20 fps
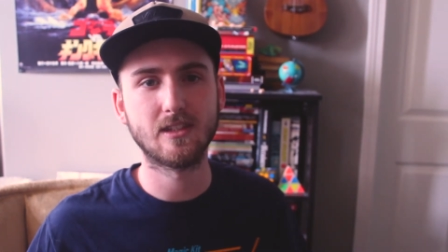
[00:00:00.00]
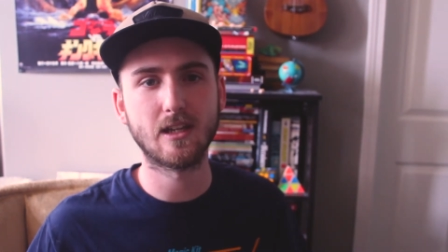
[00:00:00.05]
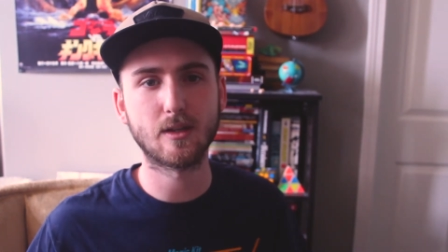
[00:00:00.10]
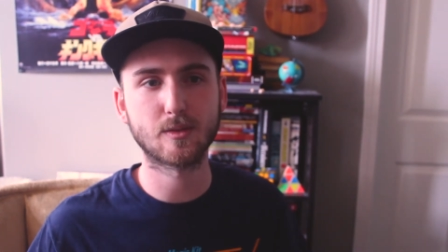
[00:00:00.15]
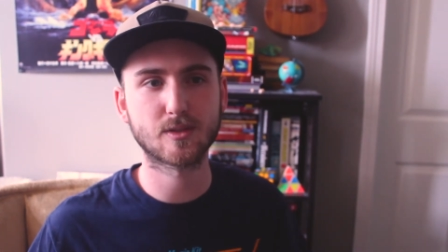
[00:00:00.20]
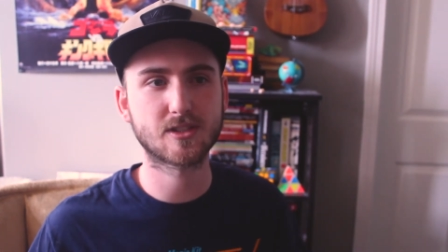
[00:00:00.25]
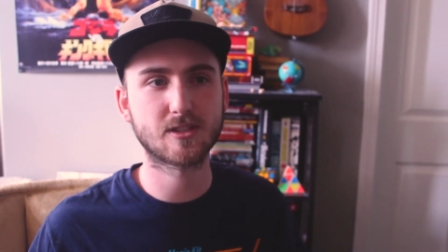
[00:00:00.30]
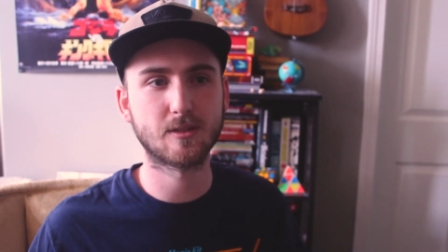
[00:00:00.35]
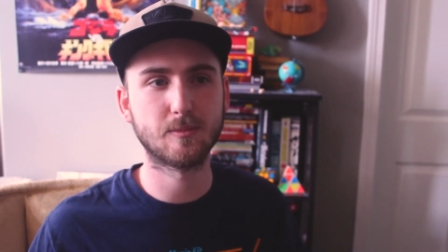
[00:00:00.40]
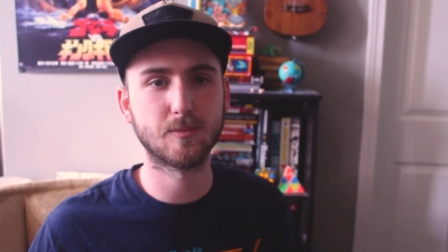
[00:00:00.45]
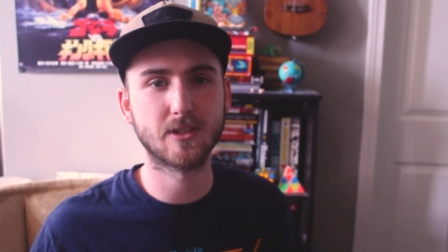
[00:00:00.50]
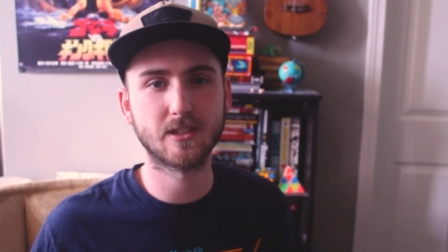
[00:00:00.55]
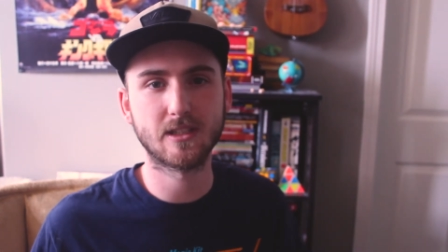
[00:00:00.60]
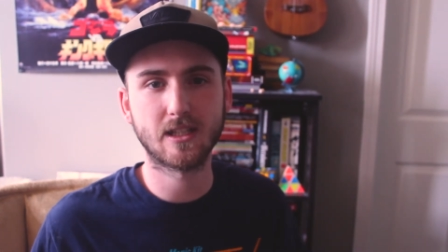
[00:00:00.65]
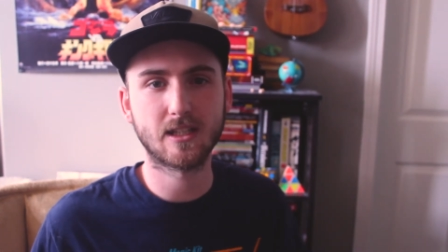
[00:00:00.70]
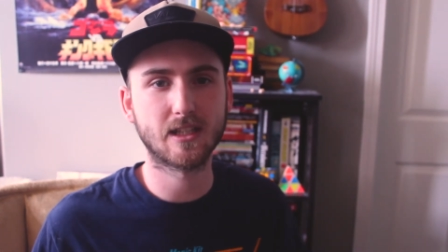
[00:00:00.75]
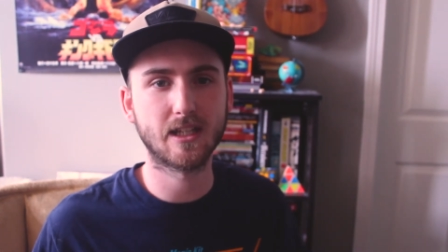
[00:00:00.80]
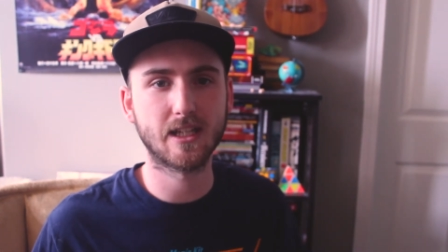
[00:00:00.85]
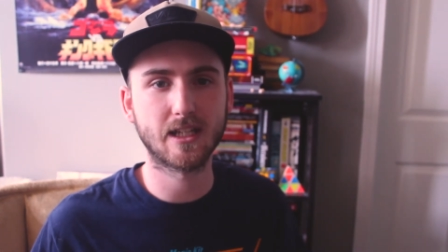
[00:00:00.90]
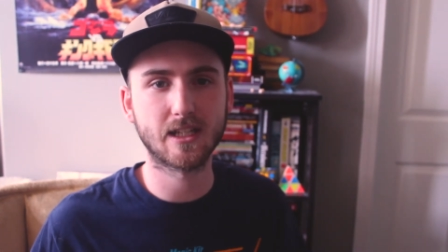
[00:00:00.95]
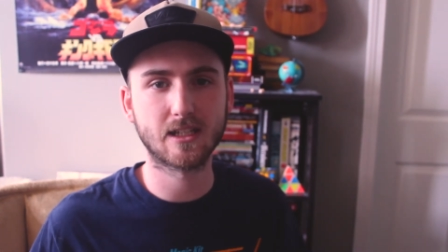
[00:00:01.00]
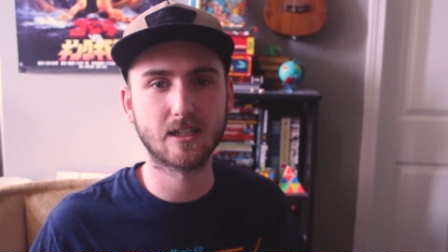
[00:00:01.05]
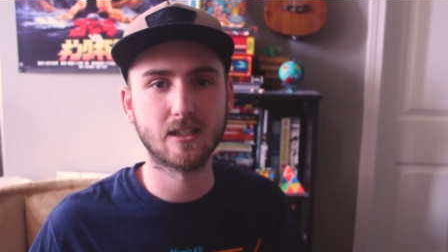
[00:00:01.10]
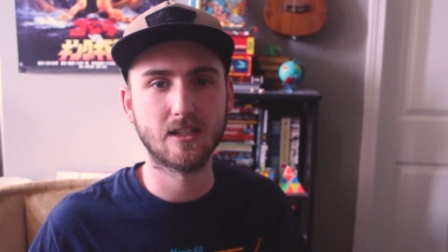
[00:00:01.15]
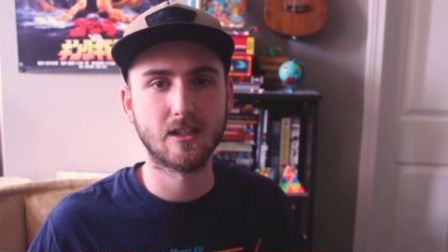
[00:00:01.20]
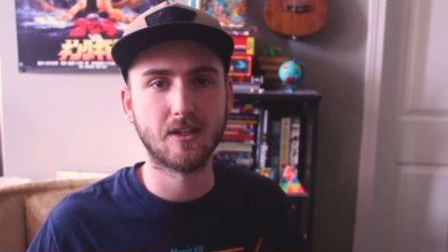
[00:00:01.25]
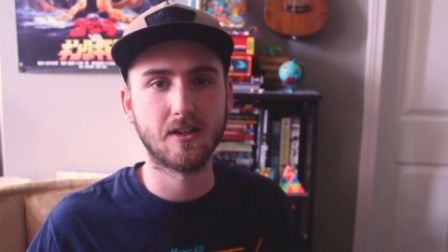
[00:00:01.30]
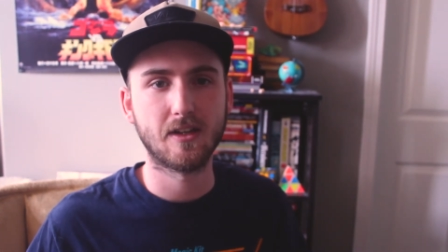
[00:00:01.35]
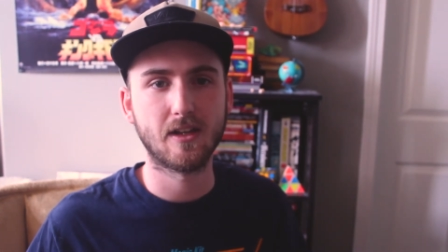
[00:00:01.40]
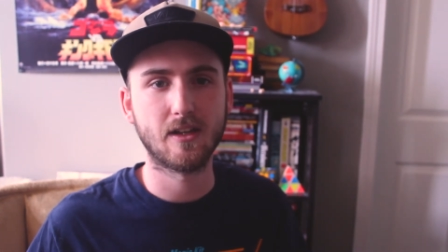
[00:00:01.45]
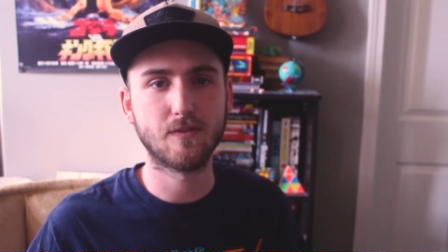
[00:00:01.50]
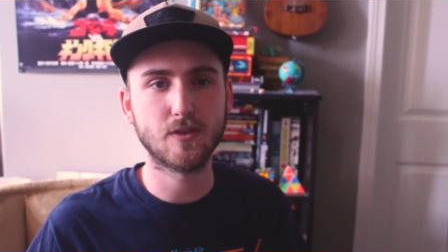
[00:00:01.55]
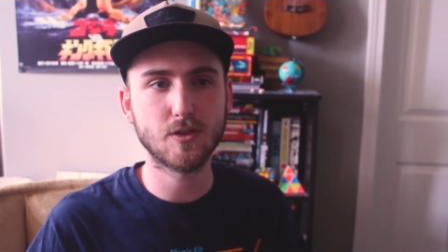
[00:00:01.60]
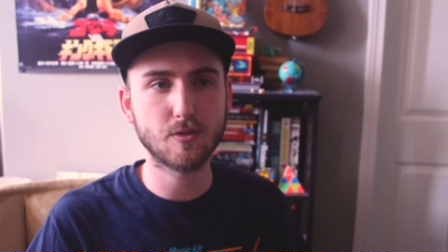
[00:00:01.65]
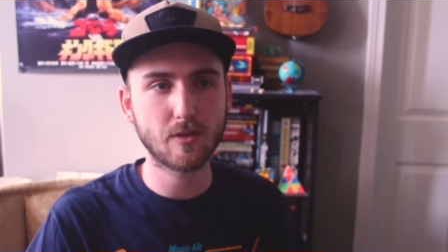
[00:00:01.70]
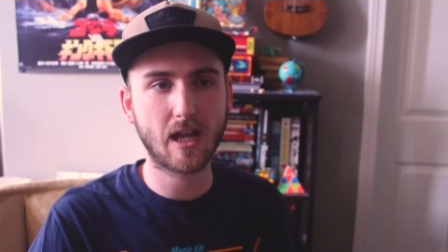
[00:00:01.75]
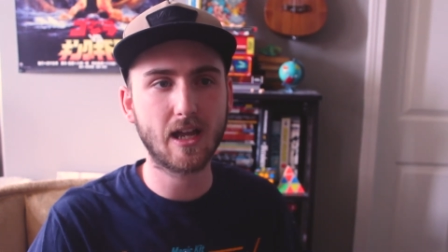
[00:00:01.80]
That was something that, like, if you